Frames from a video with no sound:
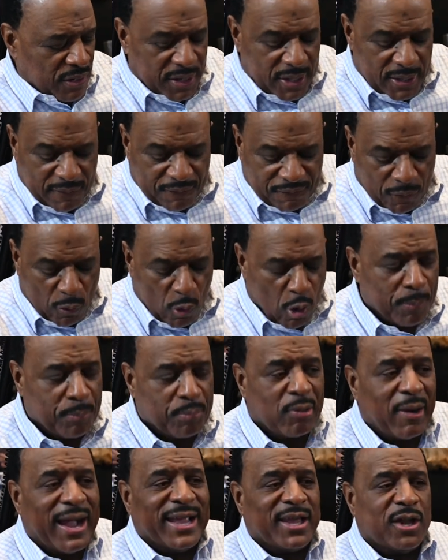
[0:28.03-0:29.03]
the four
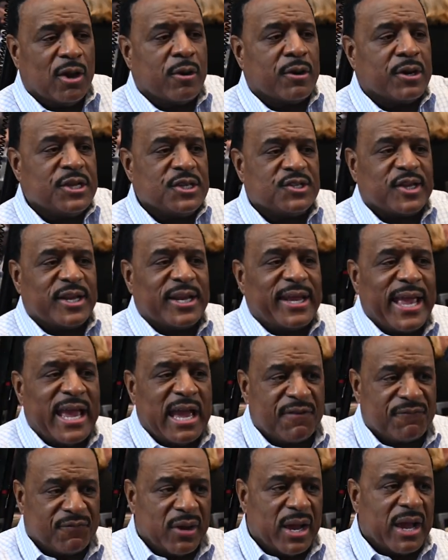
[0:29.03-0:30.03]
priorities that he
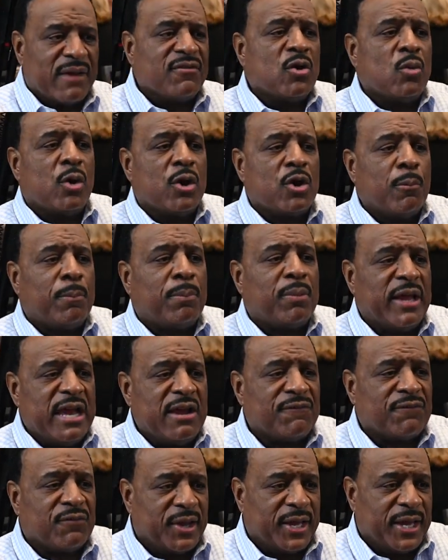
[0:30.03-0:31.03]
had for everyone who
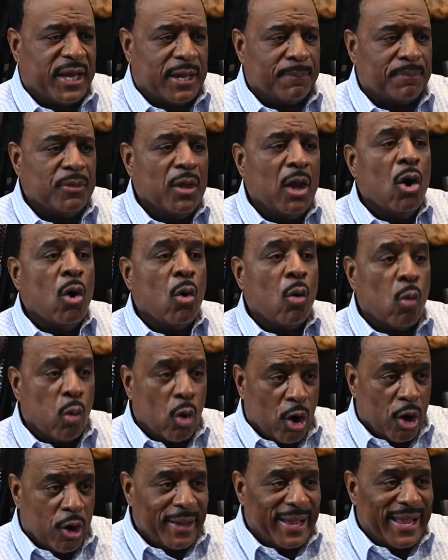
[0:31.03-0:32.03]
played for him
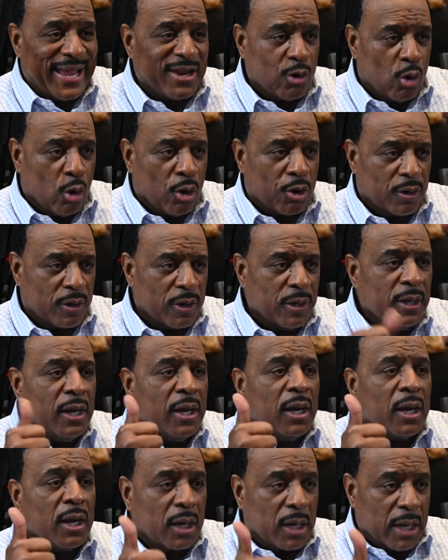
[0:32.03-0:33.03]
were in order.
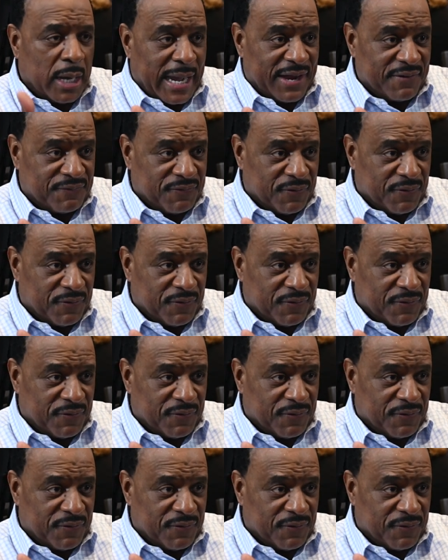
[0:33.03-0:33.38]
God